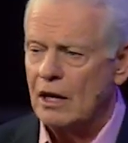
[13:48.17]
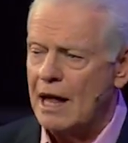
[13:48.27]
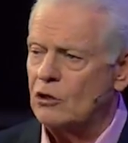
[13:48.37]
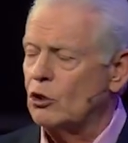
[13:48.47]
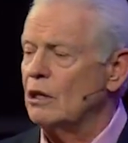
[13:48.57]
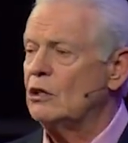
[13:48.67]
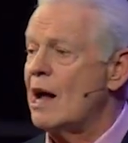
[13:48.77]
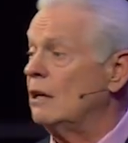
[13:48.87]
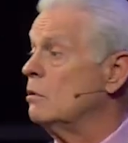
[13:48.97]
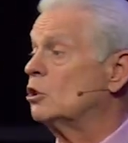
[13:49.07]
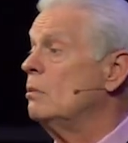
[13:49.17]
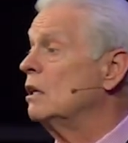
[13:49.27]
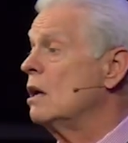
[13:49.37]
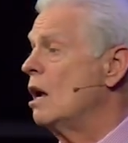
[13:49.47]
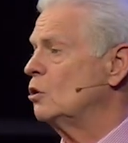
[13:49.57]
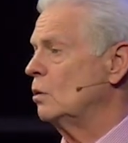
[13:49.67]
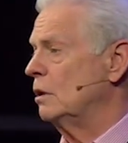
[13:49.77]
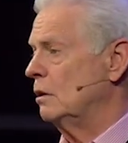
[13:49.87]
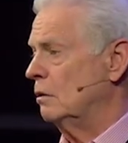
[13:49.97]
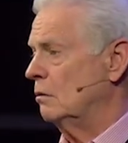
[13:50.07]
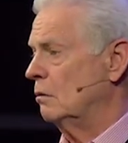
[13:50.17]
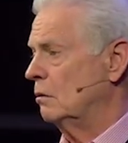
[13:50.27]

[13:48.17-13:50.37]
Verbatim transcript: cancer and died, it must have been God's will.